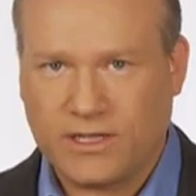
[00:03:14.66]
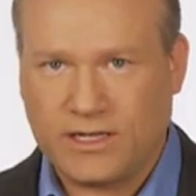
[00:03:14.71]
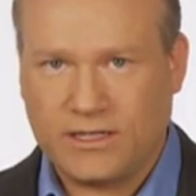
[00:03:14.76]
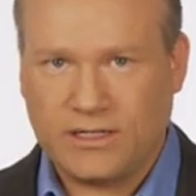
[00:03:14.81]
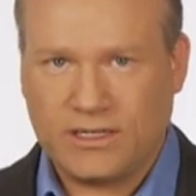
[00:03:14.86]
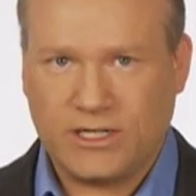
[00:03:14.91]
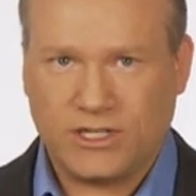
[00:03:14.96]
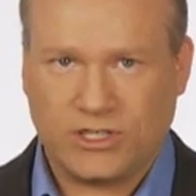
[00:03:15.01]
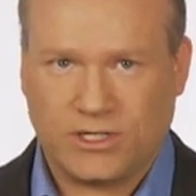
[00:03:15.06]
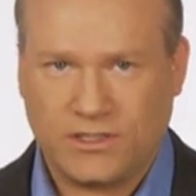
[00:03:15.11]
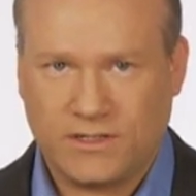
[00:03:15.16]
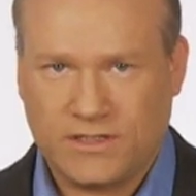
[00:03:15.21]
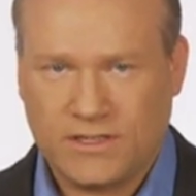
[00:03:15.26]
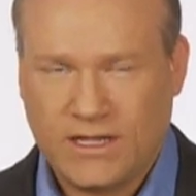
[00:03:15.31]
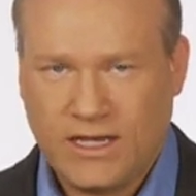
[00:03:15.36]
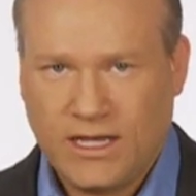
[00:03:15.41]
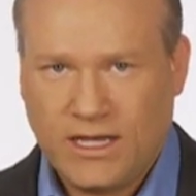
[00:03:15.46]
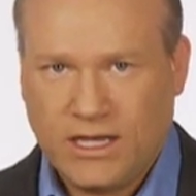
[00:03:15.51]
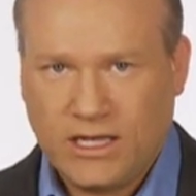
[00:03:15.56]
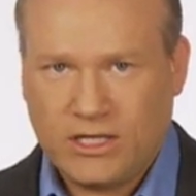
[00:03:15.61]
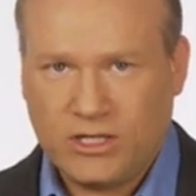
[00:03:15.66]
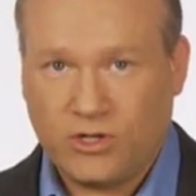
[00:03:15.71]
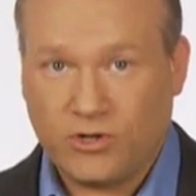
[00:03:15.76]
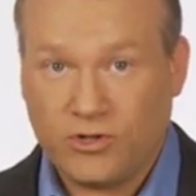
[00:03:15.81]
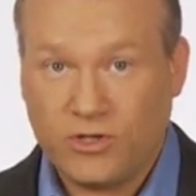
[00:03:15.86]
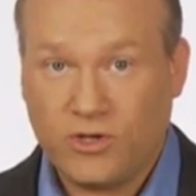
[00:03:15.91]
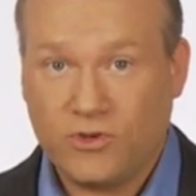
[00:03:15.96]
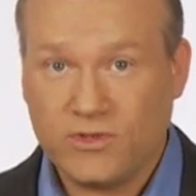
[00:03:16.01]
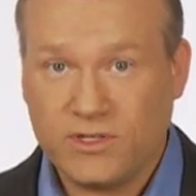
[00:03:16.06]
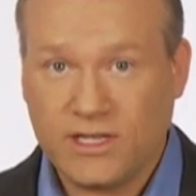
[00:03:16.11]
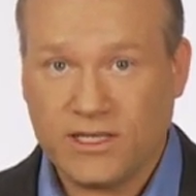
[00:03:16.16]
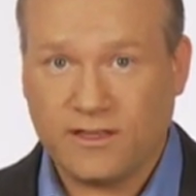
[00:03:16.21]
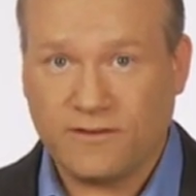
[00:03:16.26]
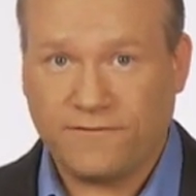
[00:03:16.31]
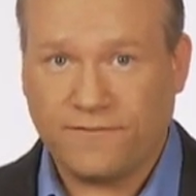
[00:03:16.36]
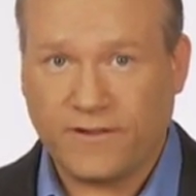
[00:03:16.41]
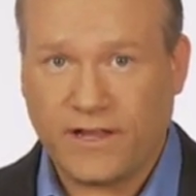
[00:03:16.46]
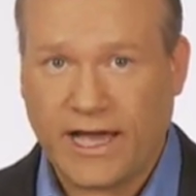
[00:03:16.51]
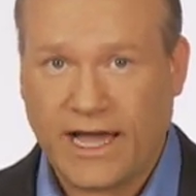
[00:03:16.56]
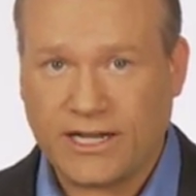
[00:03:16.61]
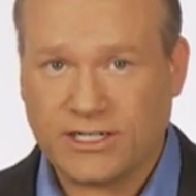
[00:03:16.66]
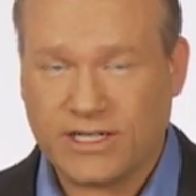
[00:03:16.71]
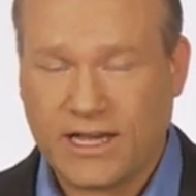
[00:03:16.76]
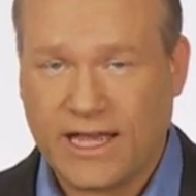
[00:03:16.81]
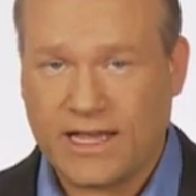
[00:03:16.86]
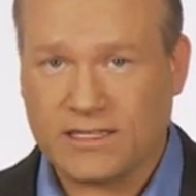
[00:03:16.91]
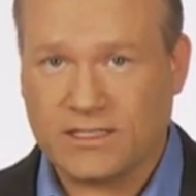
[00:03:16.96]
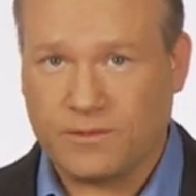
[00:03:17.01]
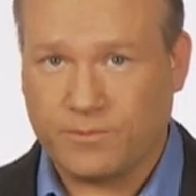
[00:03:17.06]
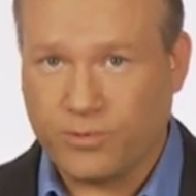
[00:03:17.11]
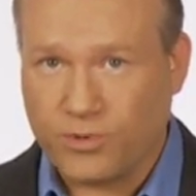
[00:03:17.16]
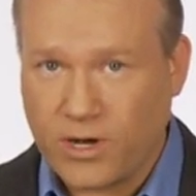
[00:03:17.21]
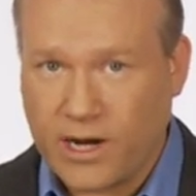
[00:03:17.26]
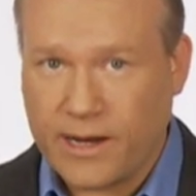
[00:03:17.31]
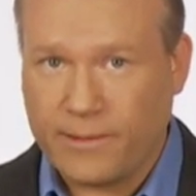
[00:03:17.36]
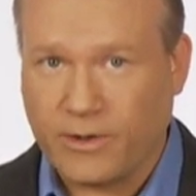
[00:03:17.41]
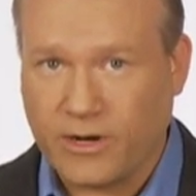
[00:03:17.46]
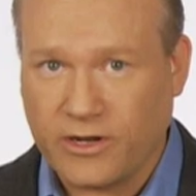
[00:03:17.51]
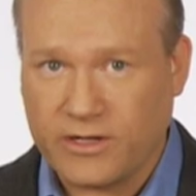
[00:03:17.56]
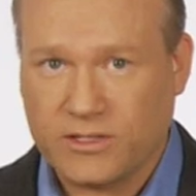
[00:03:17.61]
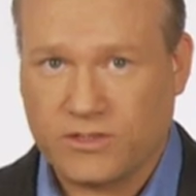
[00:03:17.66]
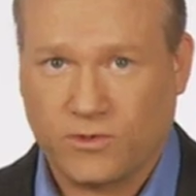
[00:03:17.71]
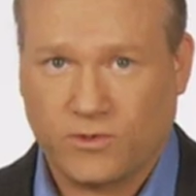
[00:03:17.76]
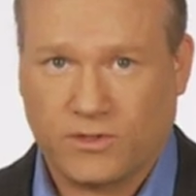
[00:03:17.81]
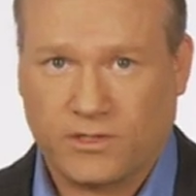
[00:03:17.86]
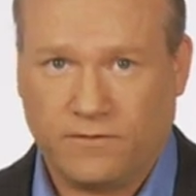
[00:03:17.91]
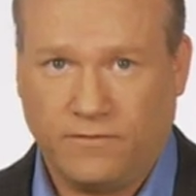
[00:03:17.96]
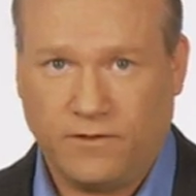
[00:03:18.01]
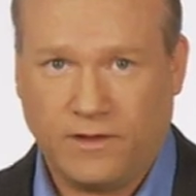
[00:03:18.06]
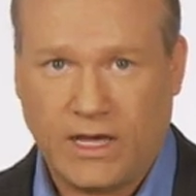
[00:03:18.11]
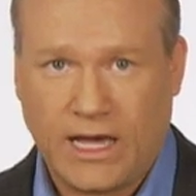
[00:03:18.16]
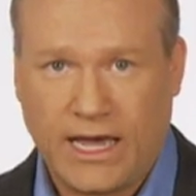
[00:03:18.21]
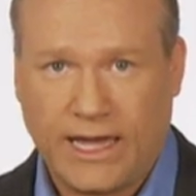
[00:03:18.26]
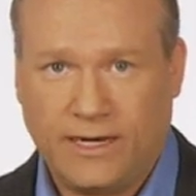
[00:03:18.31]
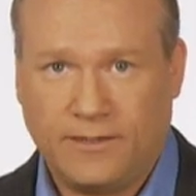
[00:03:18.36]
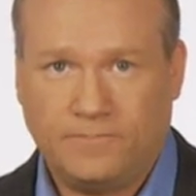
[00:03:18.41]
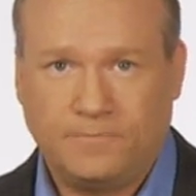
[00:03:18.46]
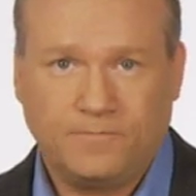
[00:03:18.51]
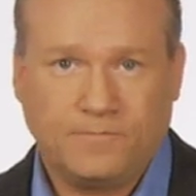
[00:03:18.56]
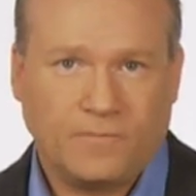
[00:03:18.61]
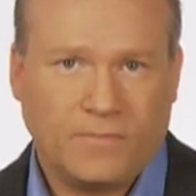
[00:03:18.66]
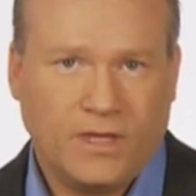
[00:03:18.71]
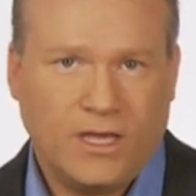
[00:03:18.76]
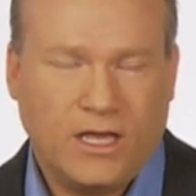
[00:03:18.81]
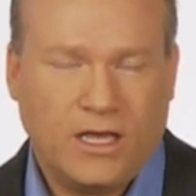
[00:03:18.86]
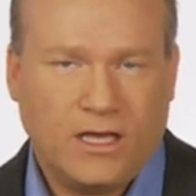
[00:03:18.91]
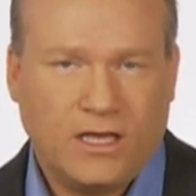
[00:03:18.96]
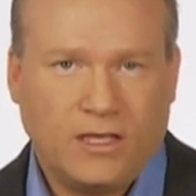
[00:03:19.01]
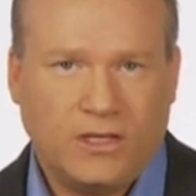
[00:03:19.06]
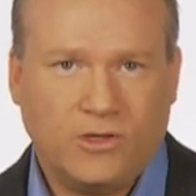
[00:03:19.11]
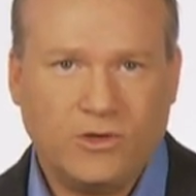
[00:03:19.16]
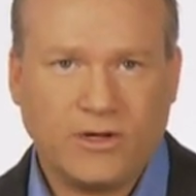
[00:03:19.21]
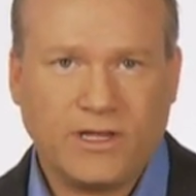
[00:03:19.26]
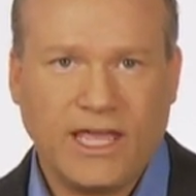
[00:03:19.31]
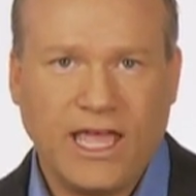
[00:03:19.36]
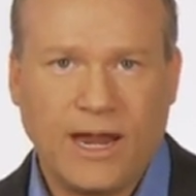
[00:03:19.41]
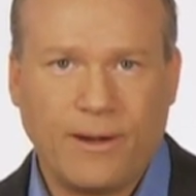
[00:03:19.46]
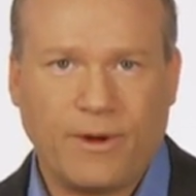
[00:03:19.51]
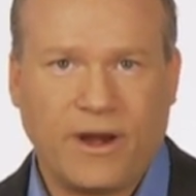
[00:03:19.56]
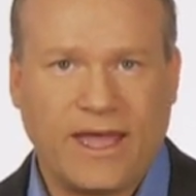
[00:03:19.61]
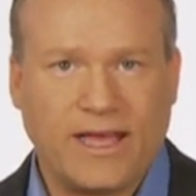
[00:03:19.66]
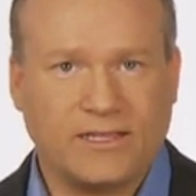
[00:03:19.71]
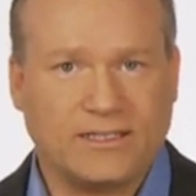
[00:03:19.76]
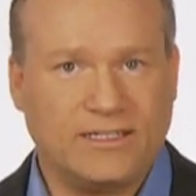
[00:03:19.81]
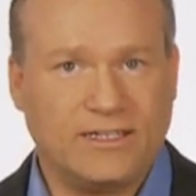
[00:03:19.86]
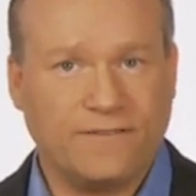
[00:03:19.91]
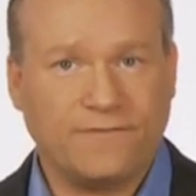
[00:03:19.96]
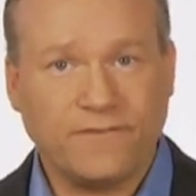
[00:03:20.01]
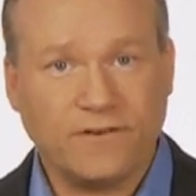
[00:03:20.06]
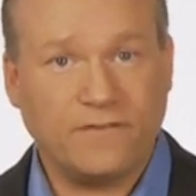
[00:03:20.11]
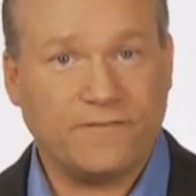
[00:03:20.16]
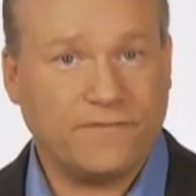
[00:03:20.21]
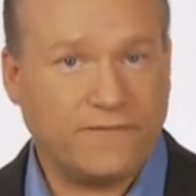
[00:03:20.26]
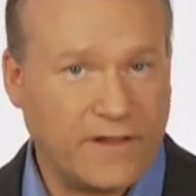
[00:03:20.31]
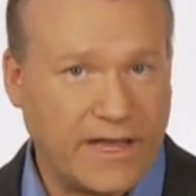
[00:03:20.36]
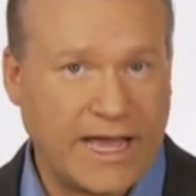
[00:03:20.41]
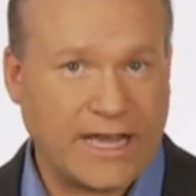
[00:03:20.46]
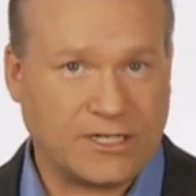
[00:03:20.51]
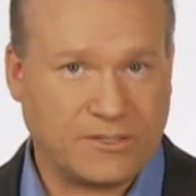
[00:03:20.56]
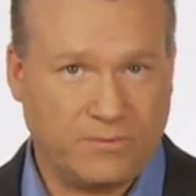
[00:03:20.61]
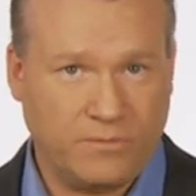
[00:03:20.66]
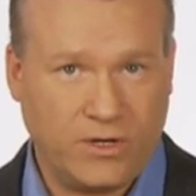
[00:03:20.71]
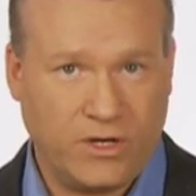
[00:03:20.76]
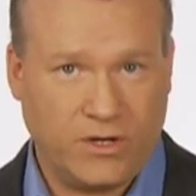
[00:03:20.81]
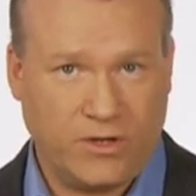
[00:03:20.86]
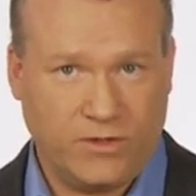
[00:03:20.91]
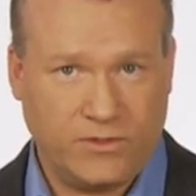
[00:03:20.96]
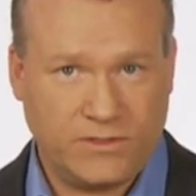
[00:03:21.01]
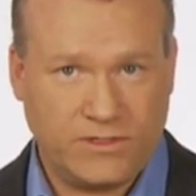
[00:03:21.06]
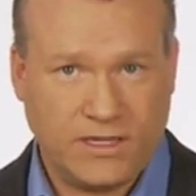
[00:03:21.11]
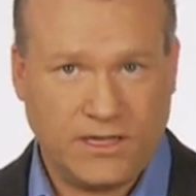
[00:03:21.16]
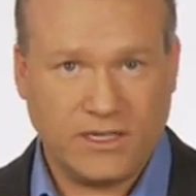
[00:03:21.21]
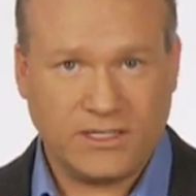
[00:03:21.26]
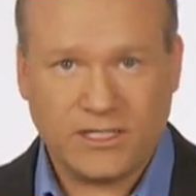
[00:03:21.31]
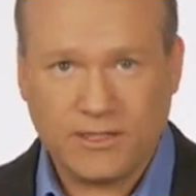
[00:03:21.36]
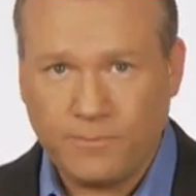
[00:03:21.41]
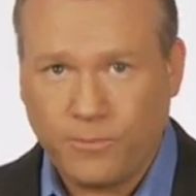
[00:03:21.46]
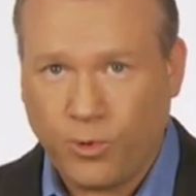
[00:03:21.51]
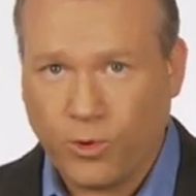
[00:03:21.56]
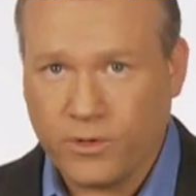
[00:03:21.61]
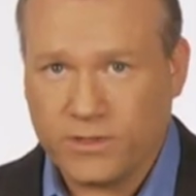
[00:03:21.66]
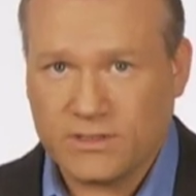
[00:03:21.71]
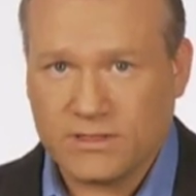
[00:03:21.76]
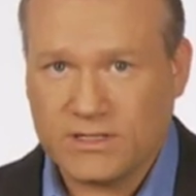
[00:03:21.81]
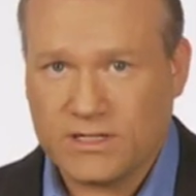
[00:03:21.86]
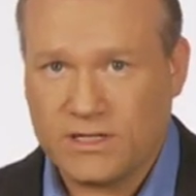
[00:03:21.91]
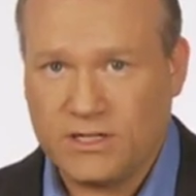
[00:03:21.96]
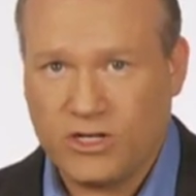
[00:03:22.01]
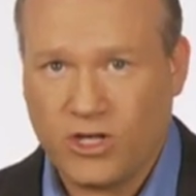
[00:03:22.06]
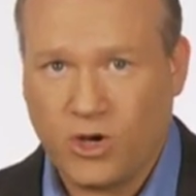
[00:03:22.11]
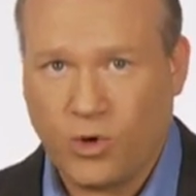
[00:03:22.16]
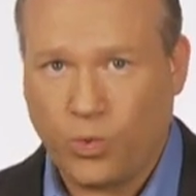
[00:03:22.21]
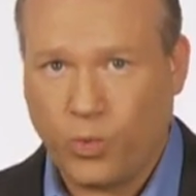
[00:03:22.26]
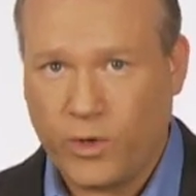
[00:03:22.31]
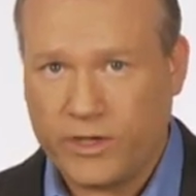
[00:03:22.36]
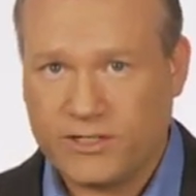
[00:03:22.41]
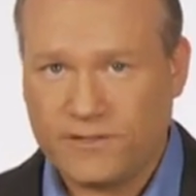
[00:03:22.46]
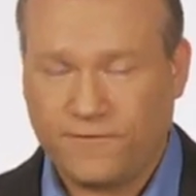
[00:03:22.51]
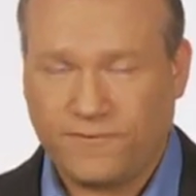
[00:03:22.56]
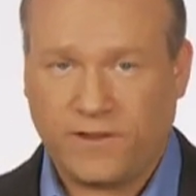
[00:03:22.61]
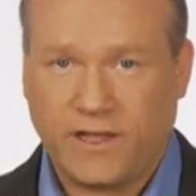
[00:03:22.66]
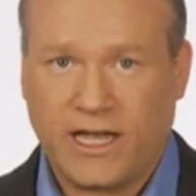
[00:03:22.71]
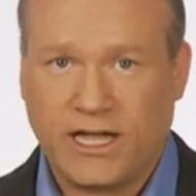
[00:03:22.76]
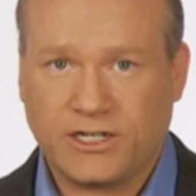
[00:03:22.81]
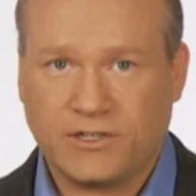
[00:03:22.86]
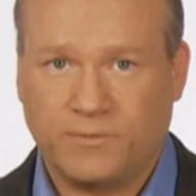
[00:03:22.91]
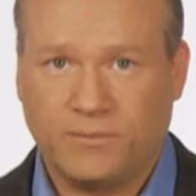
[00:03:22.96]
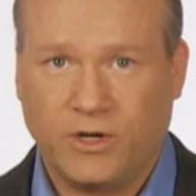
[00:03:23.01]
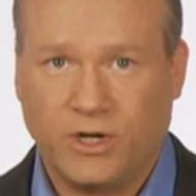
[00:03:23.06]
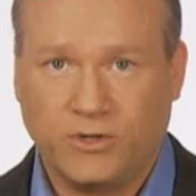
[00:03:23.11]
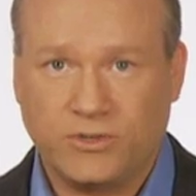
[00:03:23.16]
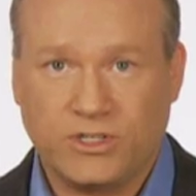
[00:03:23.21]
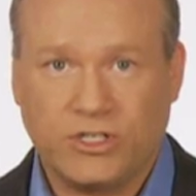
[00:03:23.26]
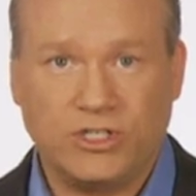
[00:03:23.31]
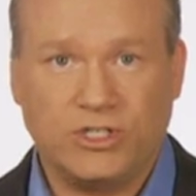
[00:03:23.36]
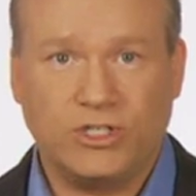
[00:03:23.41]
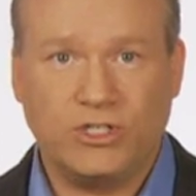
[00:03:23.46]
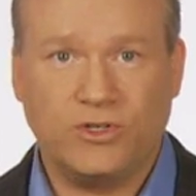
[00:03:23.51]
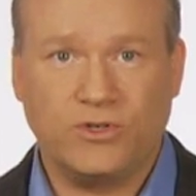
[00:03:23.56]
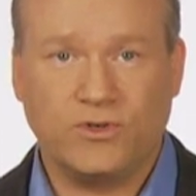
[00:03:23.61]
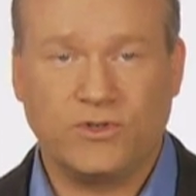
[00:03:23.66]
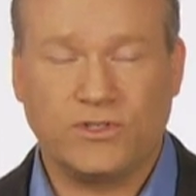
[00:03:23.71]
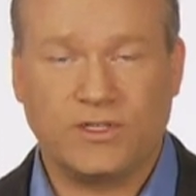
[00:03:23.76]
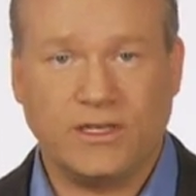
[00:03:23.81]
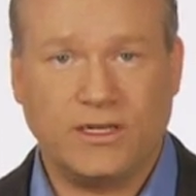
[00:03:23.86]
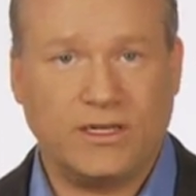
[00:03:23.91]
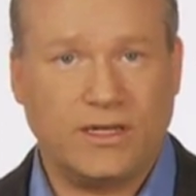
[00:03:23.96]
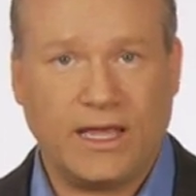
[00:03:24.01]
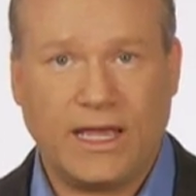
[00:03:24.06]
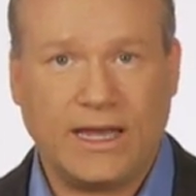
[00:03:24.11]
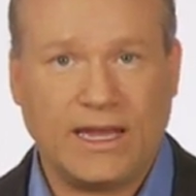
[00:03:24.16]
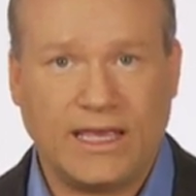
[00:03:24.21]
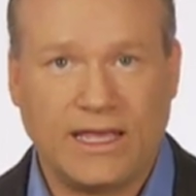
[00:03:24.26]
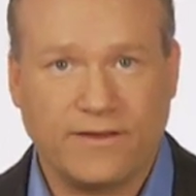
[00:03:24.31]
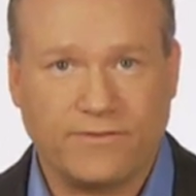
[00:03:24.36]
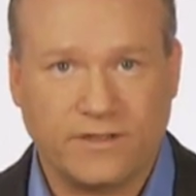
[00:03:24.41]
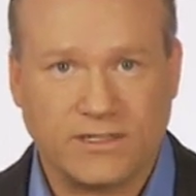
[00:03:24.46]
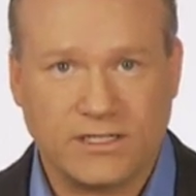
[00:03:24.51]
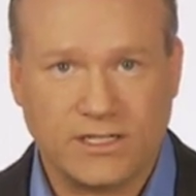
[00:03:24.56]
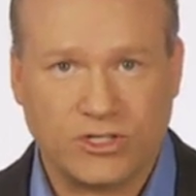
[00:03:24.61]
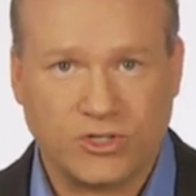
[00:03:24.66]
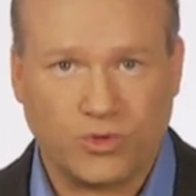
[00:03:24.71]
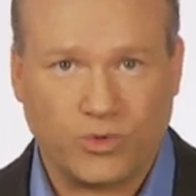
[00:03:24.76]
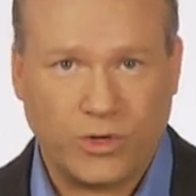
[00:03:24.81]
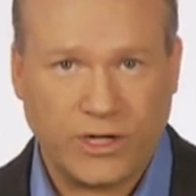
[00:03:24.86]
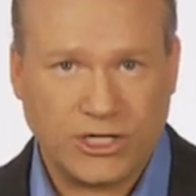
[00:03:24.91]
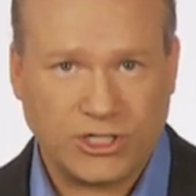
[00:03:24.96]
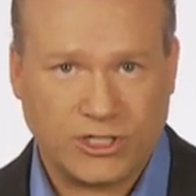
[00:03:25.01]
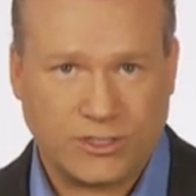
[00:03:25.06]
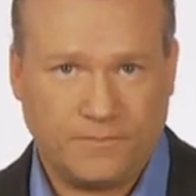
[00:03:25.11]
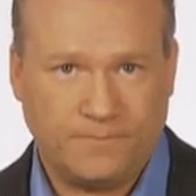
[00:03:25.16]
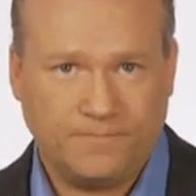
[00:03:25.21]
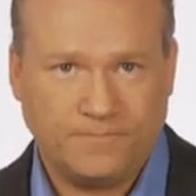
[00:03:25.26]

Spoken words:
conditions, you're using the flash as the primary source of light. Your camera has different flash modes, and it's important to know which flash mode to choose in any given situation.